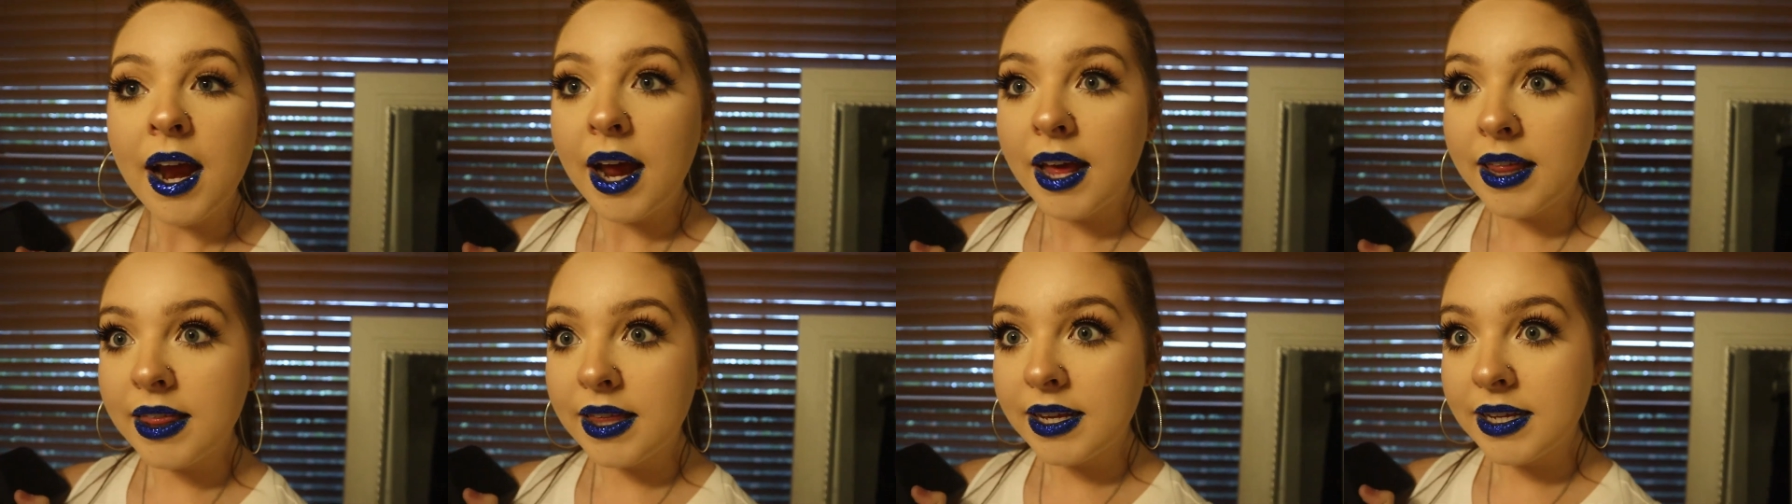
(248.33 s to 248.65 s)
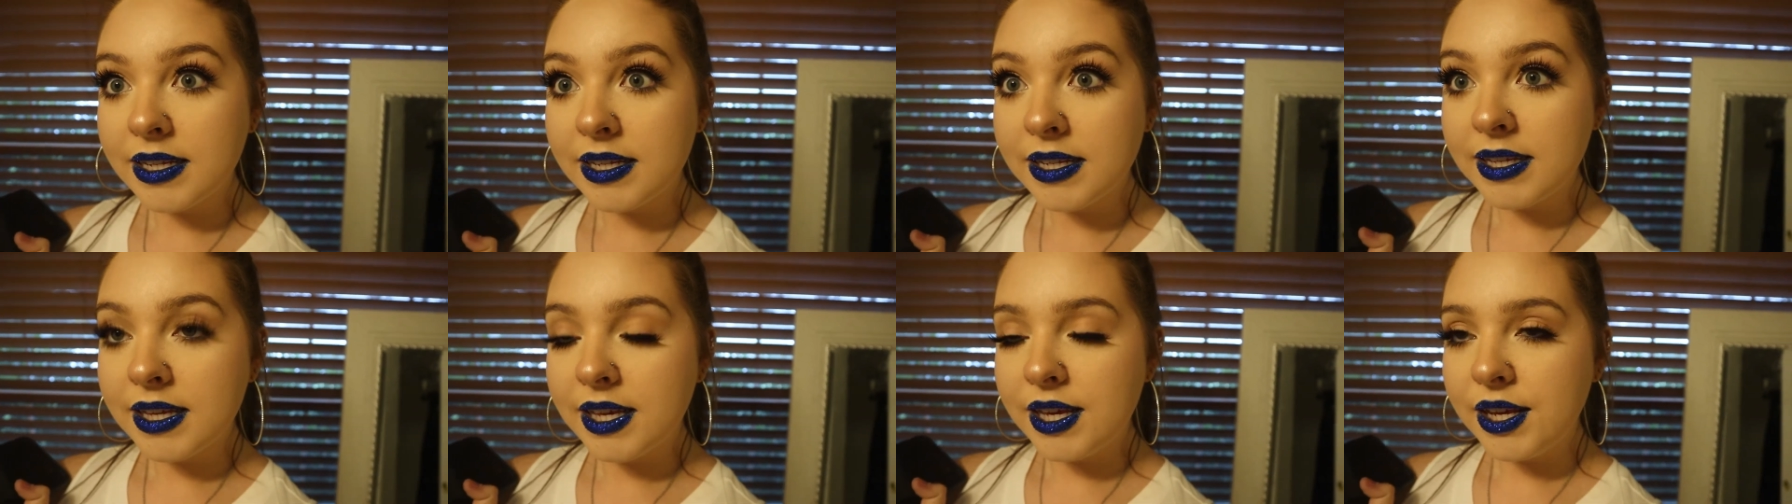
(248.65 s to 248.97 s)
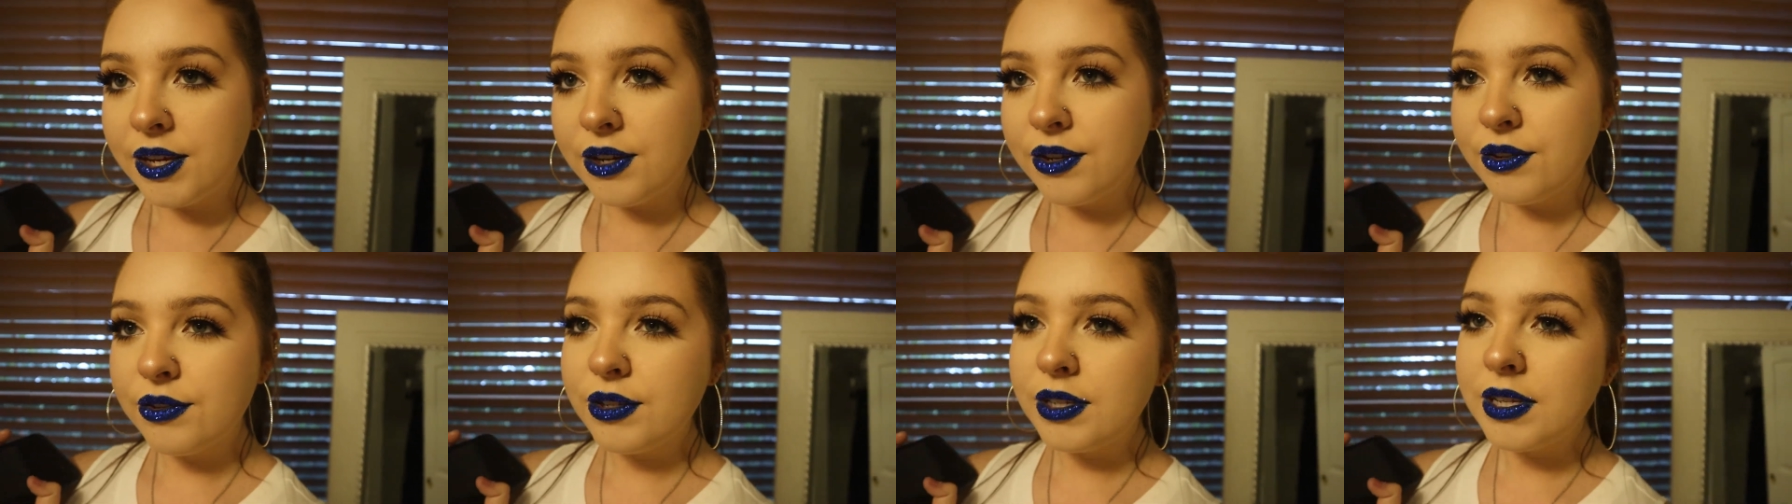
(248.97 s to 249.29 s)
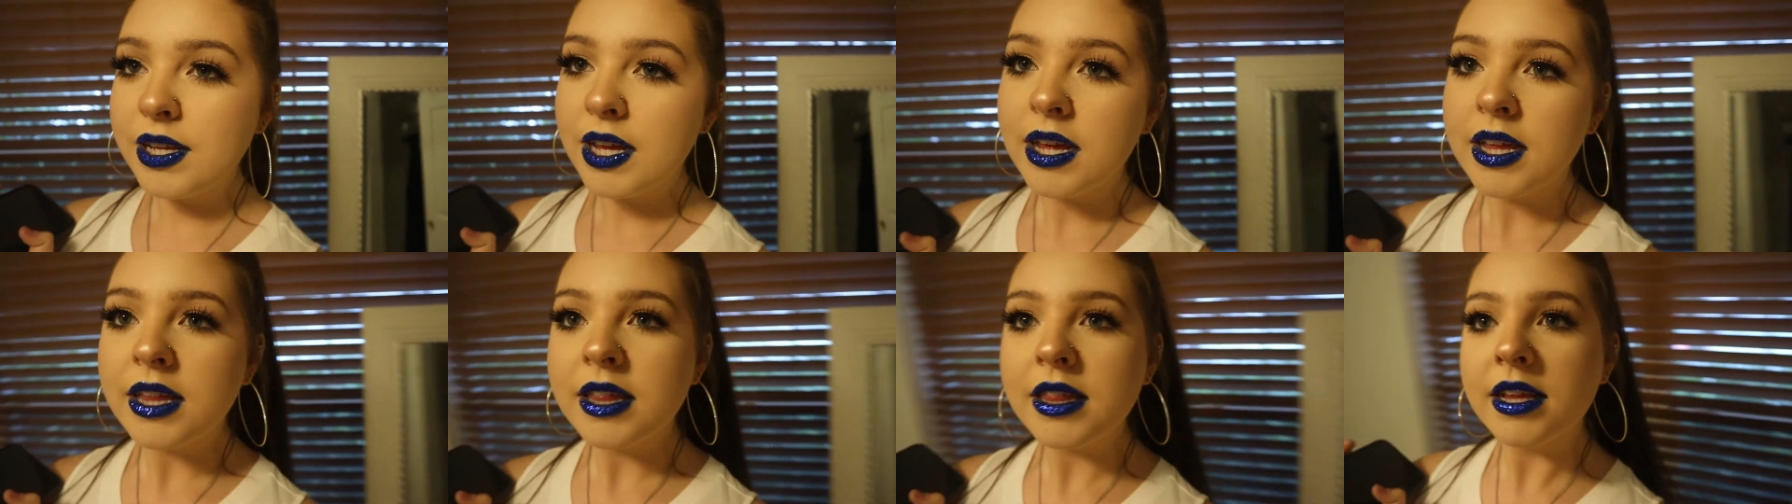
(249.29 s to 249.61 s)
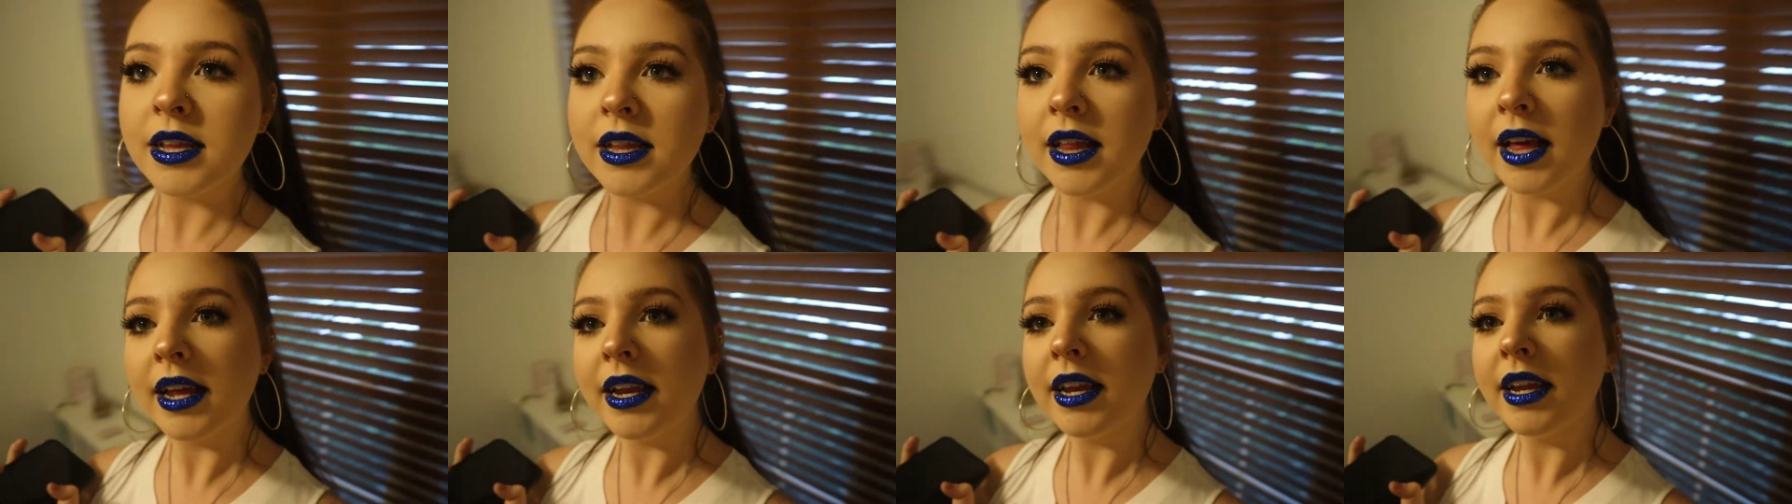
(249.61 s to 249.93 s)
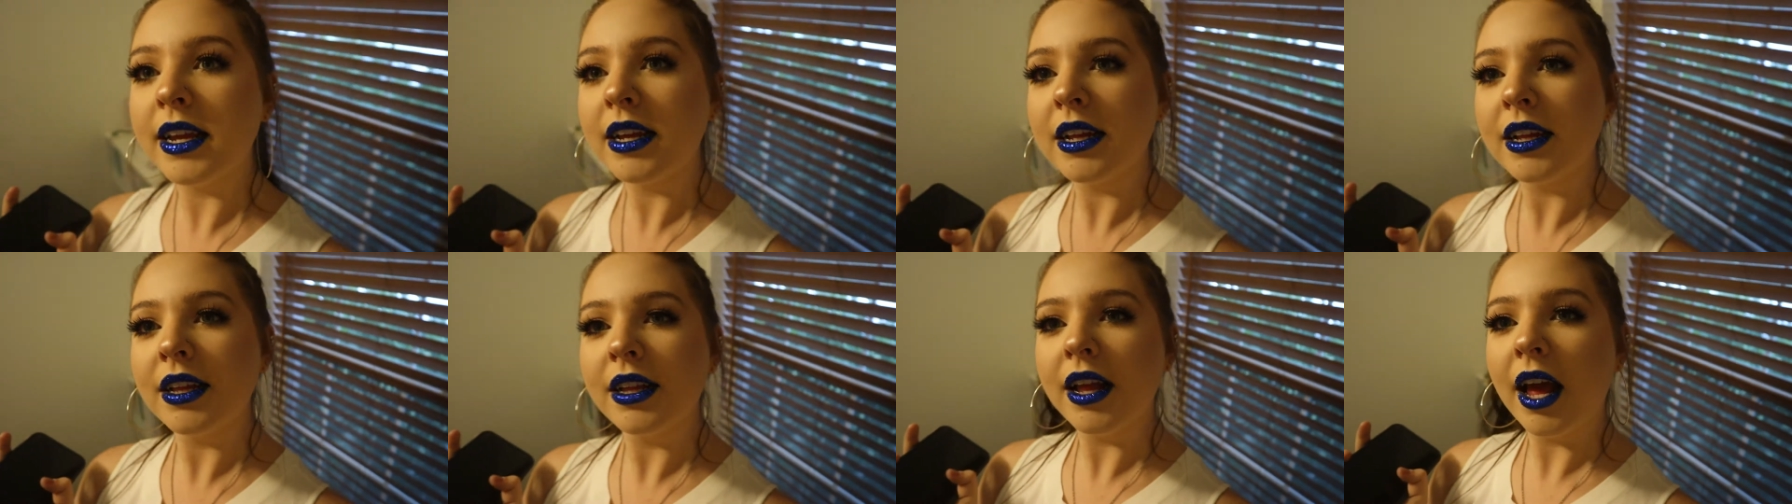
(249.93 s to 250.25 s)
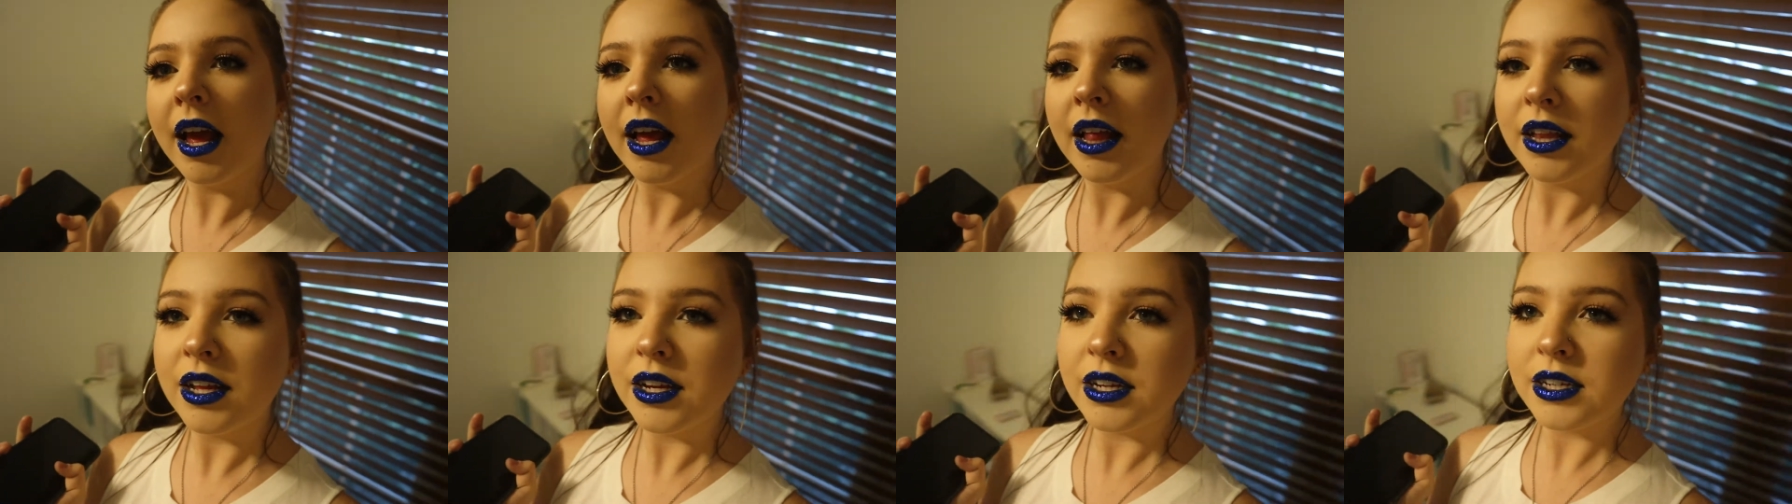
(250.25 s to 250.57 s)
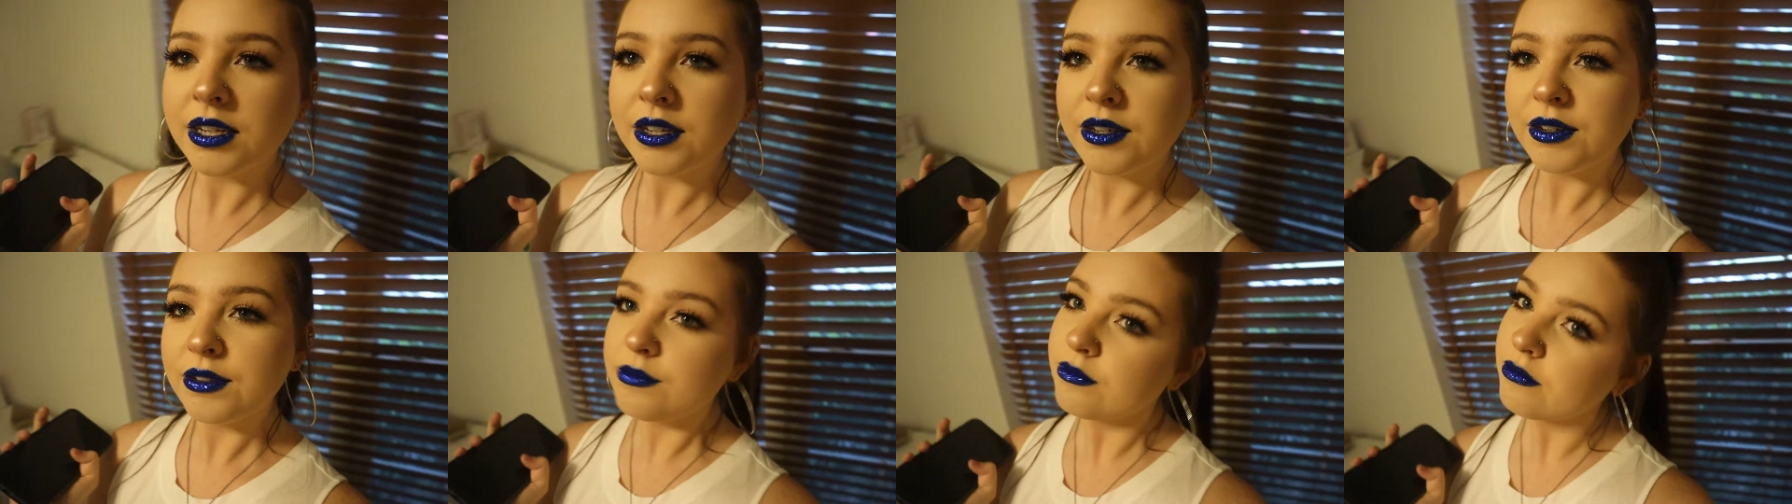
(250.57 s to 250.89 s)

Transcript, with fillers: I think it's cute. The lighting, I look.